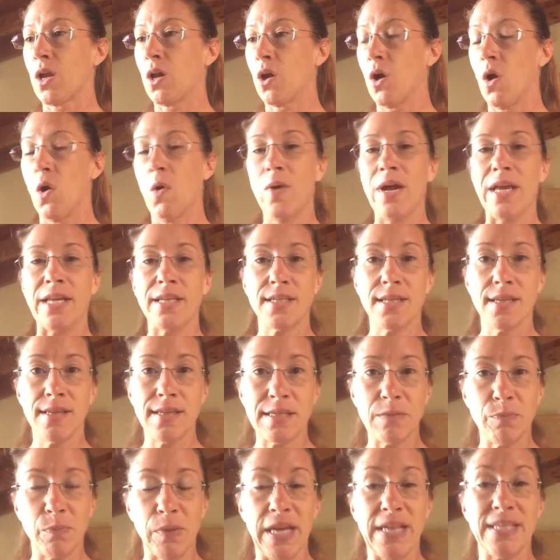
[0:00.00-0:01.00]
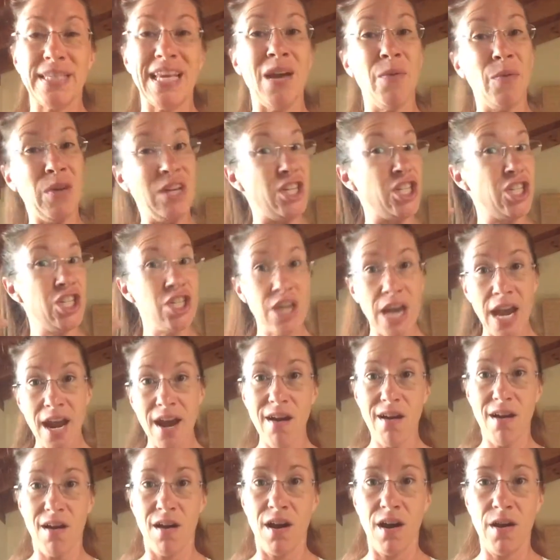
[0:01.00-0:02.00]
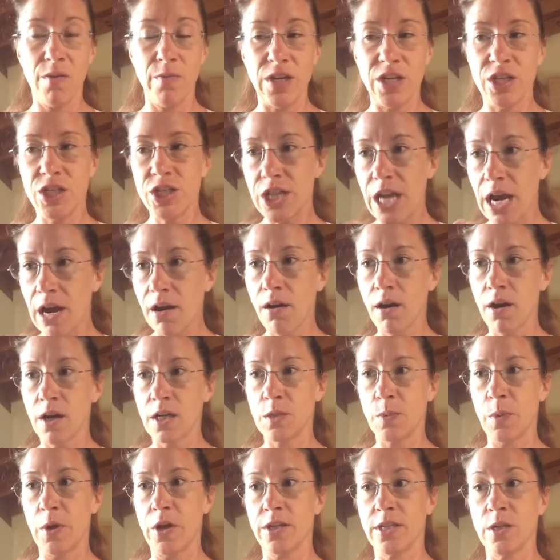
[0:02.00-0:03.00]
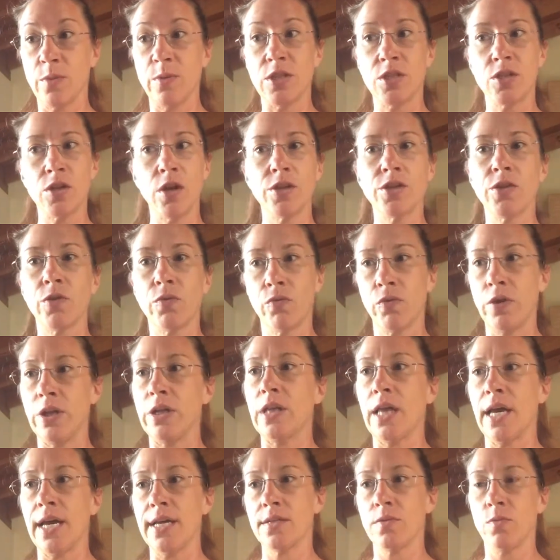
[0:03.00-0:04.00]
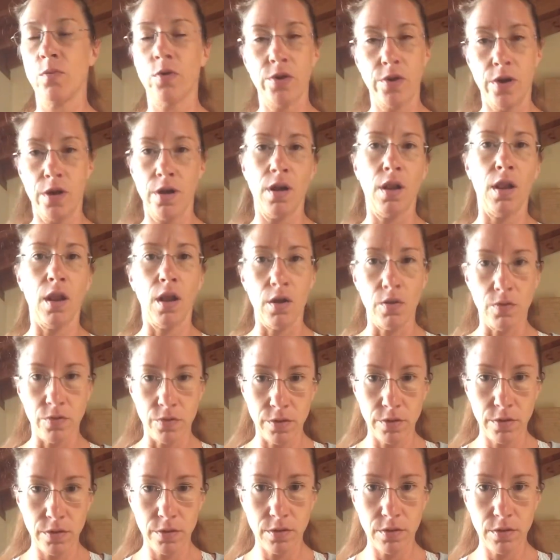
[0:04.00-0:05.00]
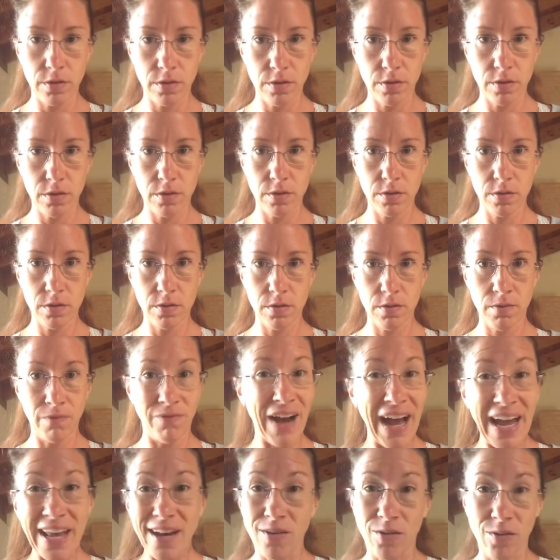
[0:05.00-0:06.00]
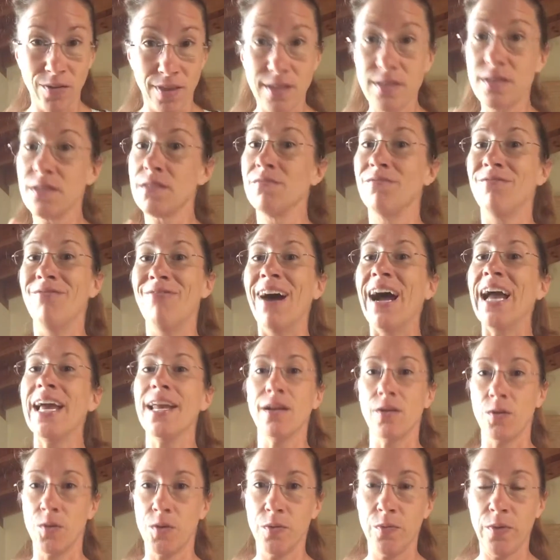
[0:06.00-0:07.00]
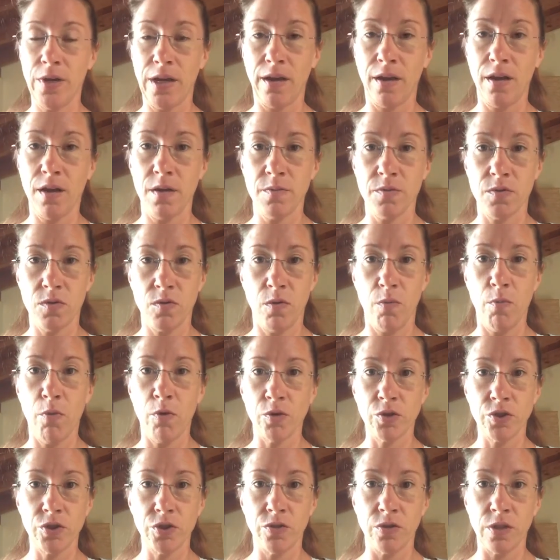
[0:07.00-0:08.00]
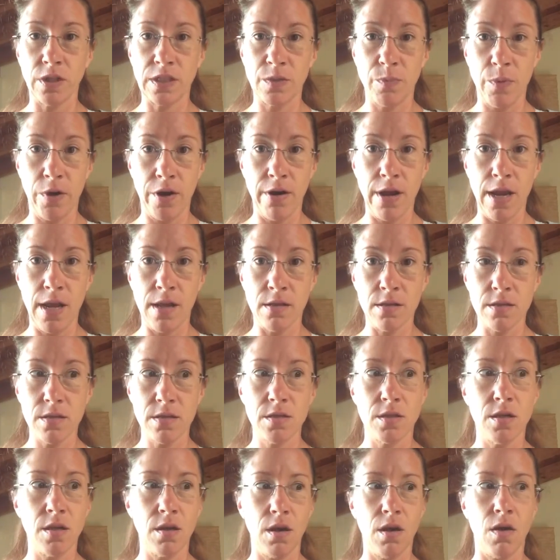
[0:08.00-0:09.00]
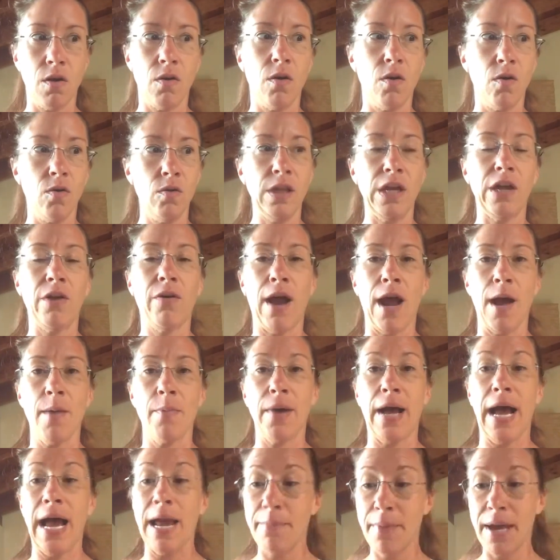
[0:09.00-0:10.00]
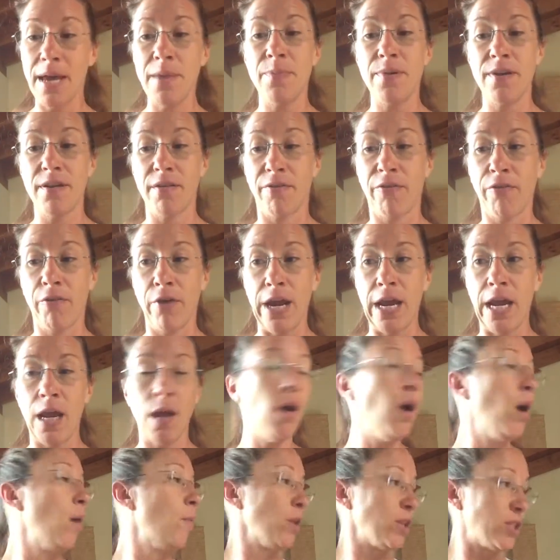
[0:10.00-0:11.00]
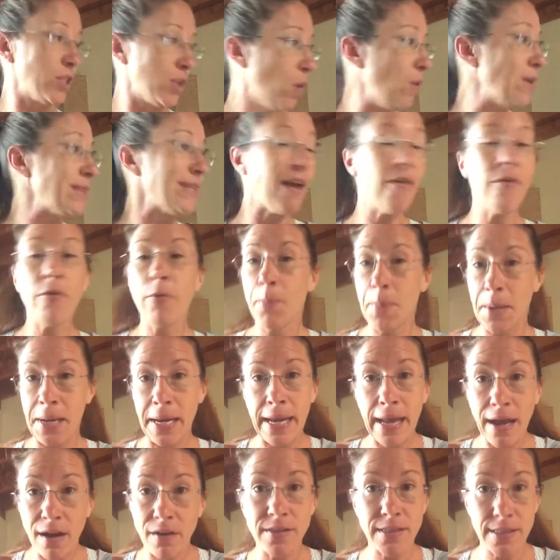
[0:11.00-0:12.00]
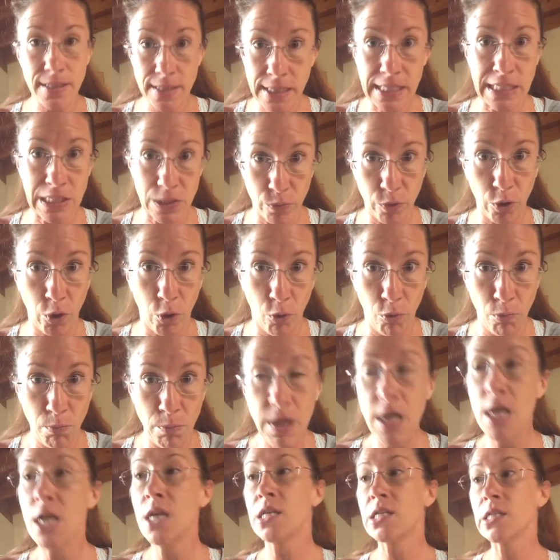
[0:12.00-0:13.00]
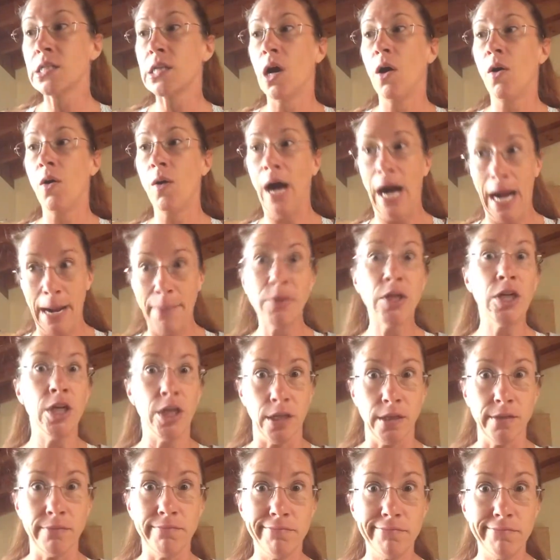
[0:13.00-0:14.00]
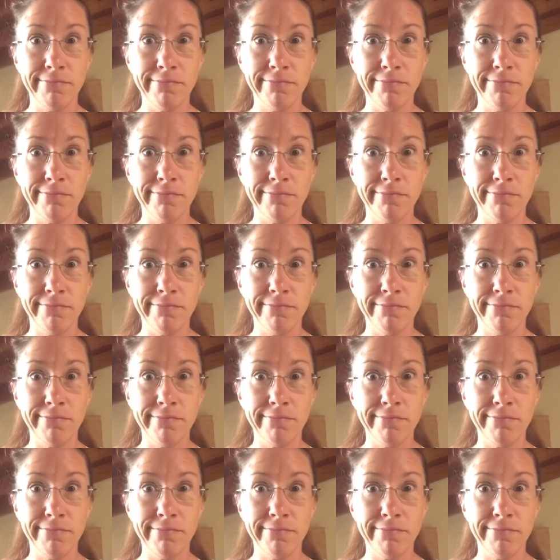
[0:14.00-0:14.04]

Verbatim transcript: go into this place and we share and we share our experience and we start to realize we're not alone. Vital. This is vital when it comes to emotional experience to know, holy crap, I might be a freak, but so is everybody else in this room, so I'm good.